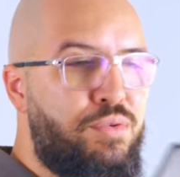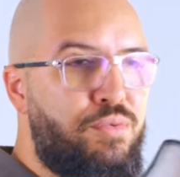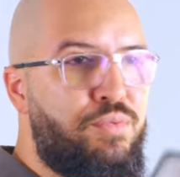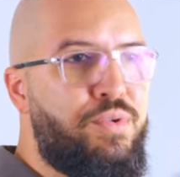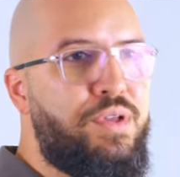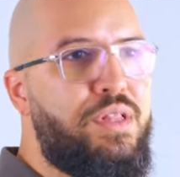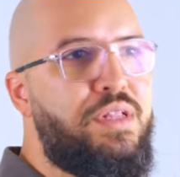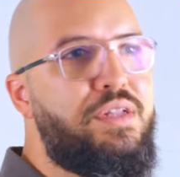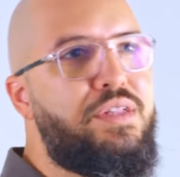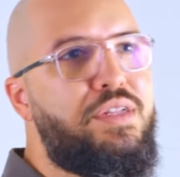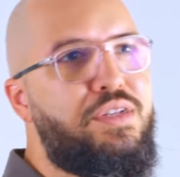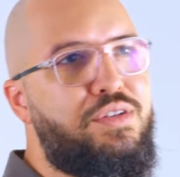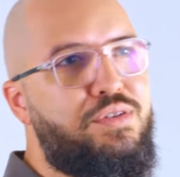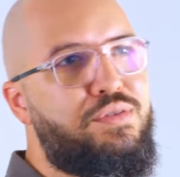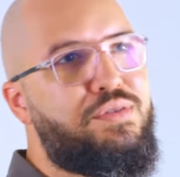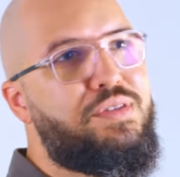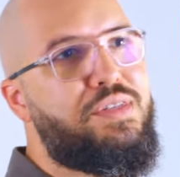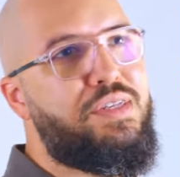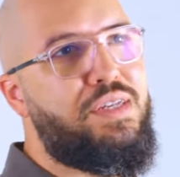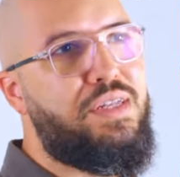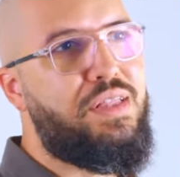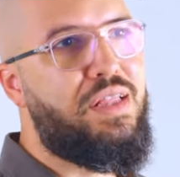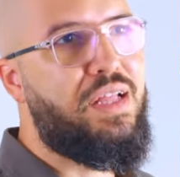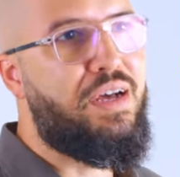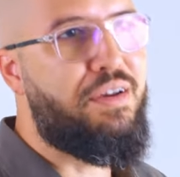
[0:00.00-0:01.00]
really need to
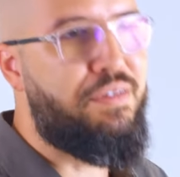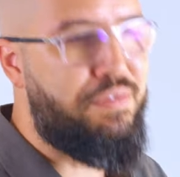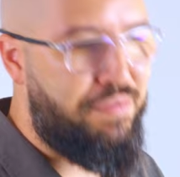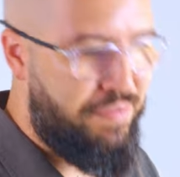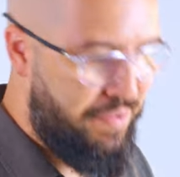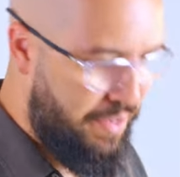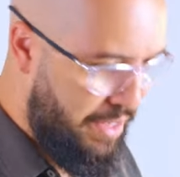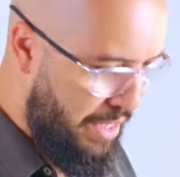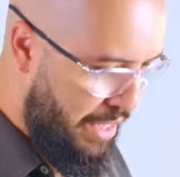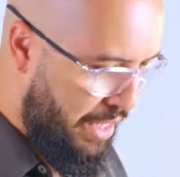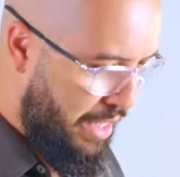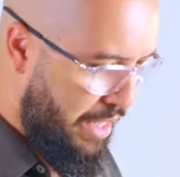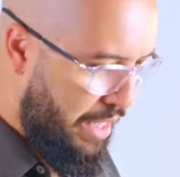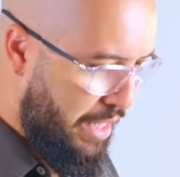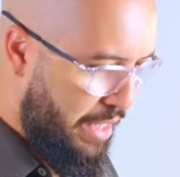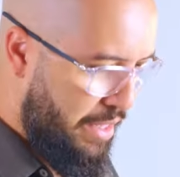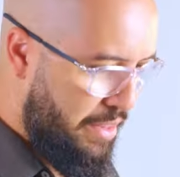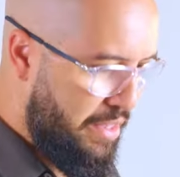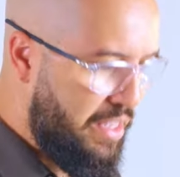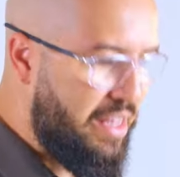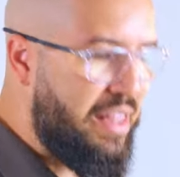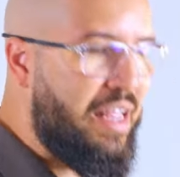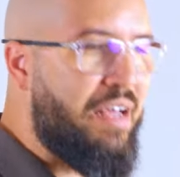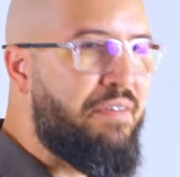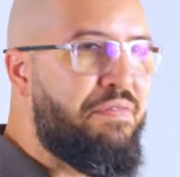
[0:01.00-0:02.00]
see in life.
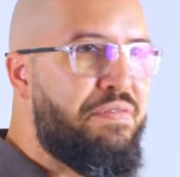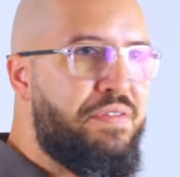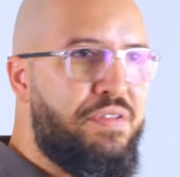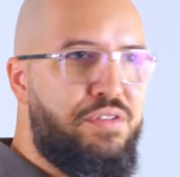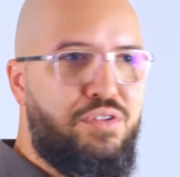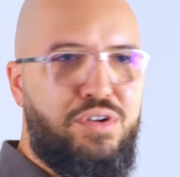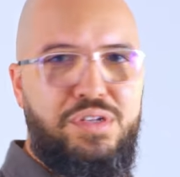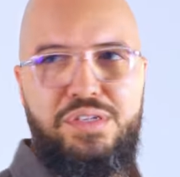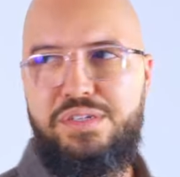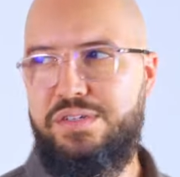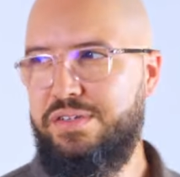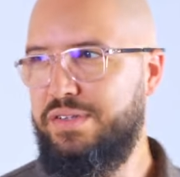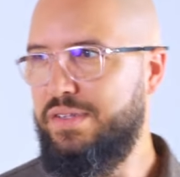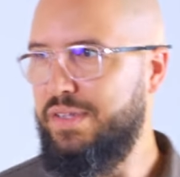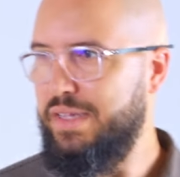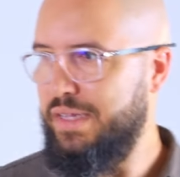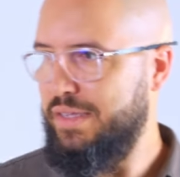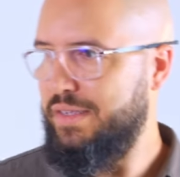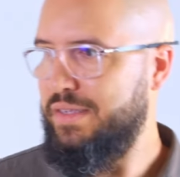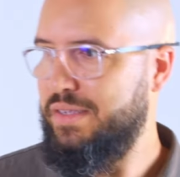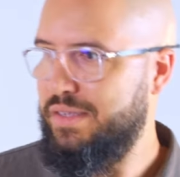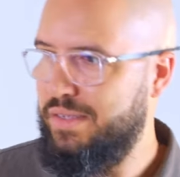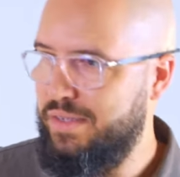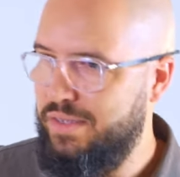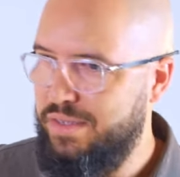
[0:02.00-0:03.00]
The life is not just
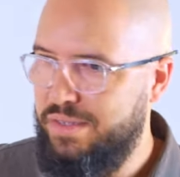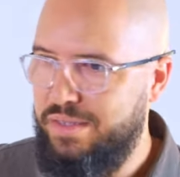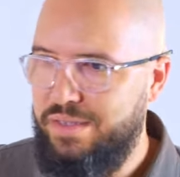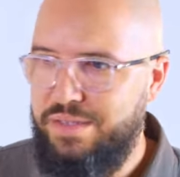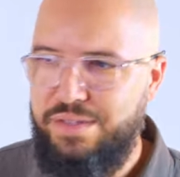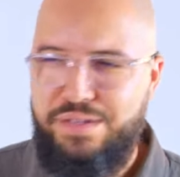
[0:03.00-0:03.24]
this.